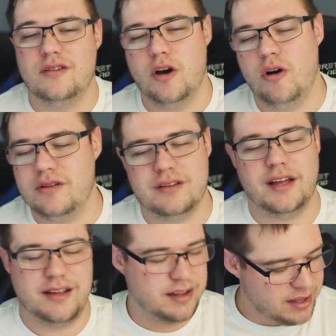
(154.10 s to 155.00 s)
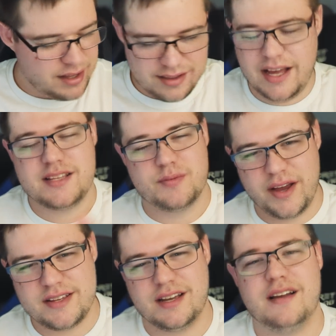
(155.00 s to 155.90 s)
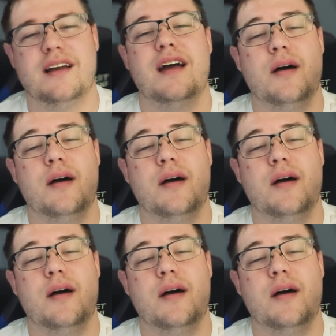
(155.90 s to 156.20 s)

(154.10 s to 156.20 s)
No, like that's amazing.